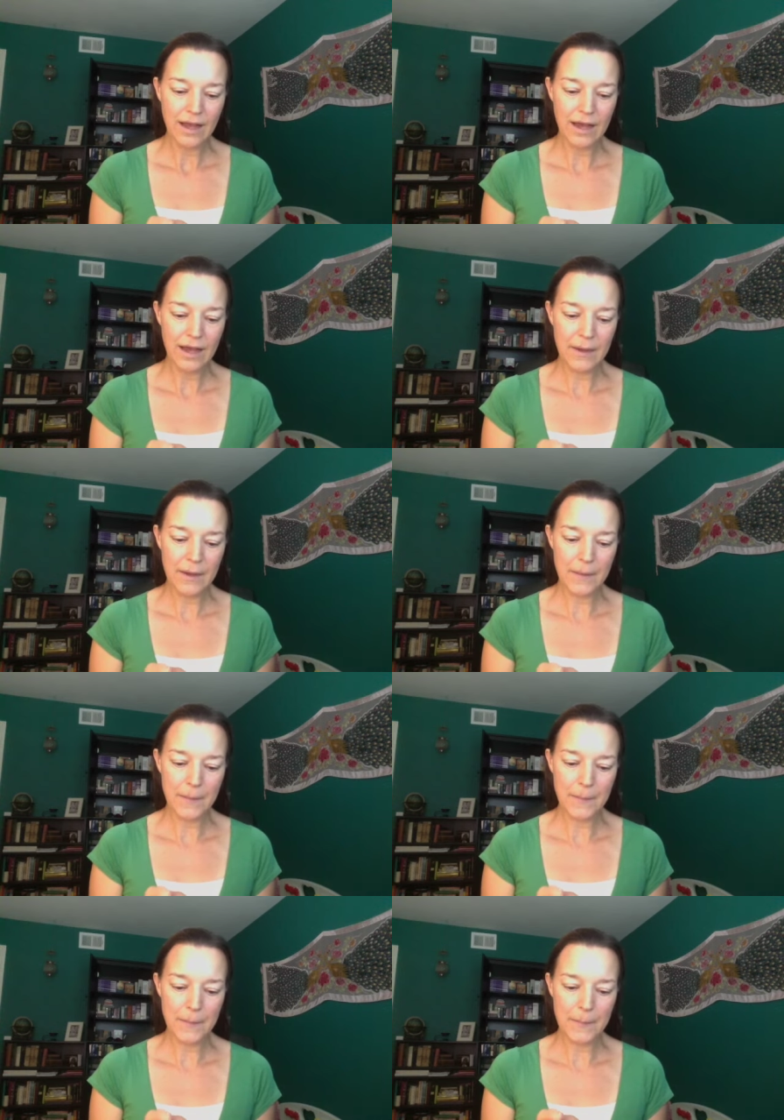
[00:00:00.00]

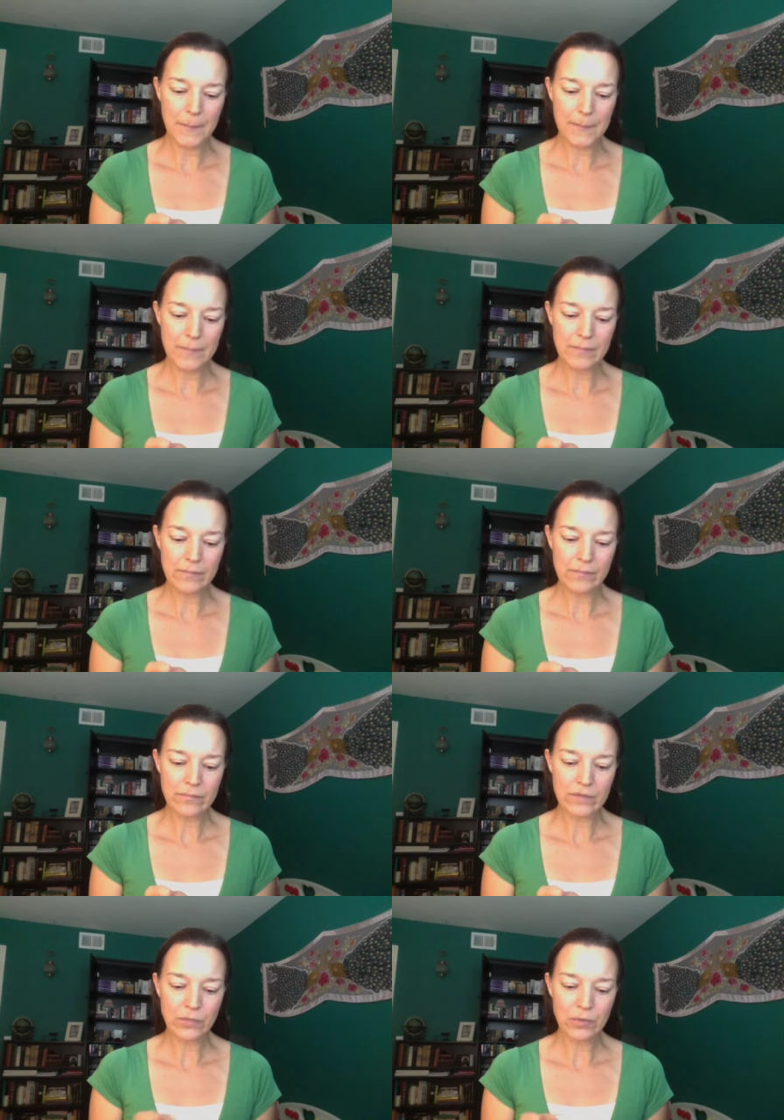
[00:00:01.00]
um,
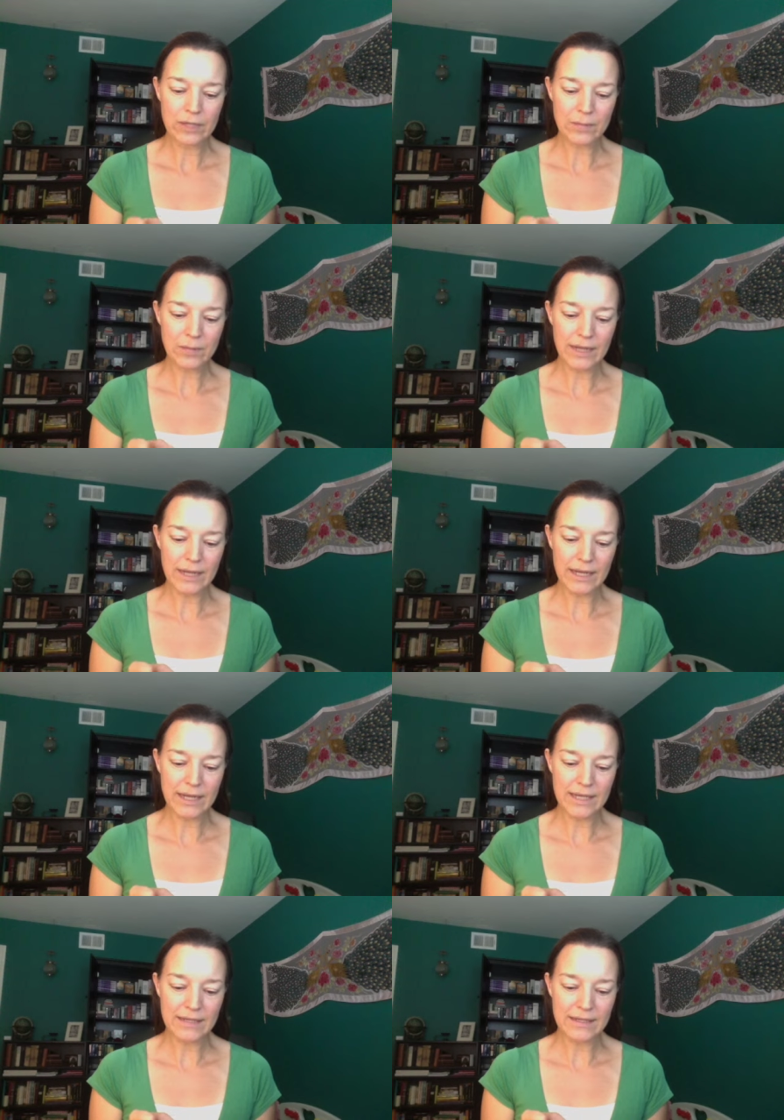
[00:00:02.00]
the ruling
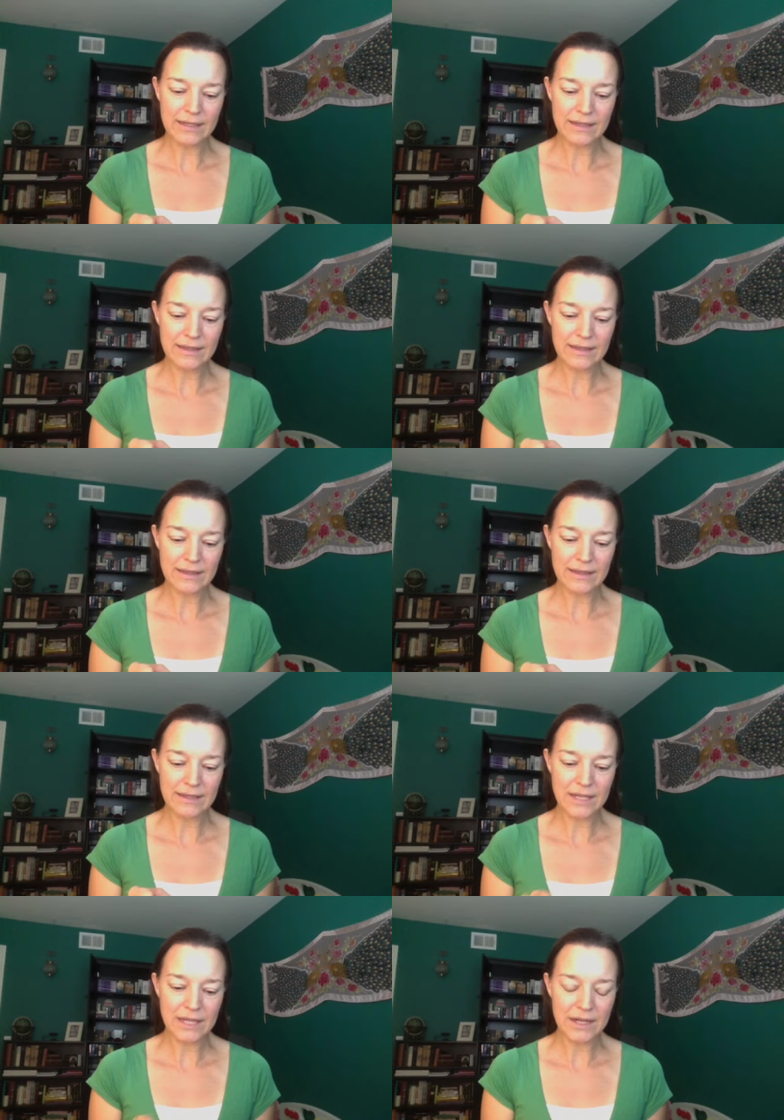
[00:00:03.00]
planet, the
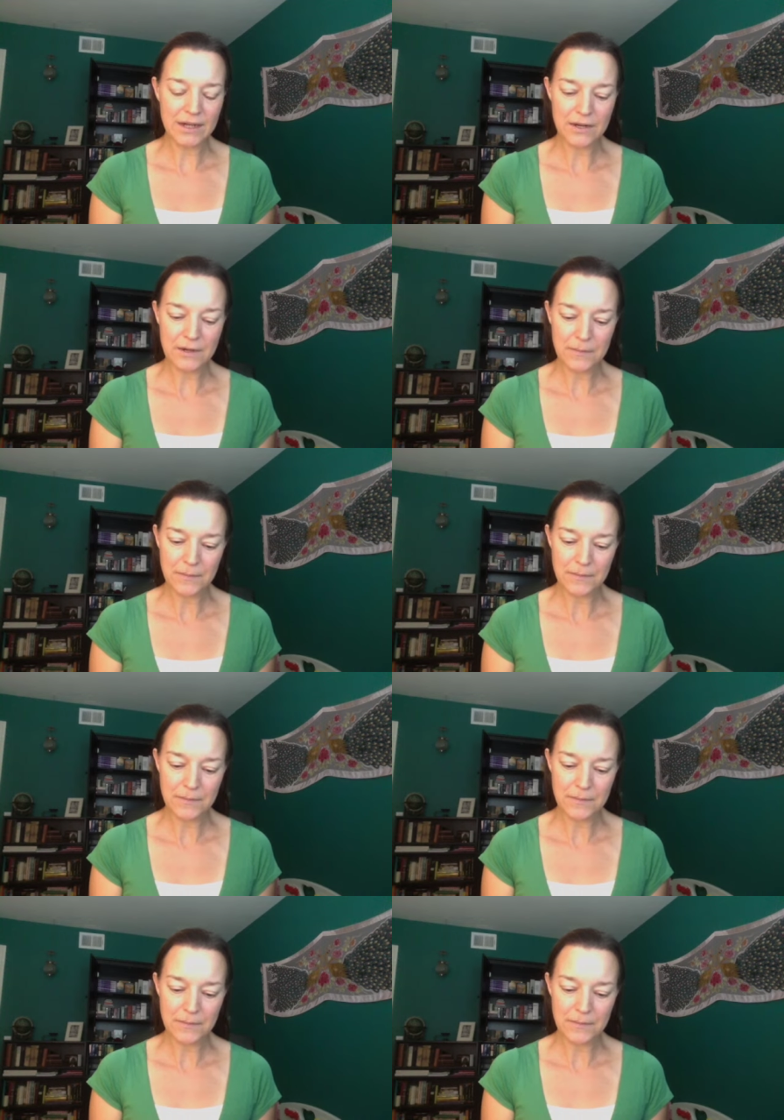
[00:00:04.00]
year,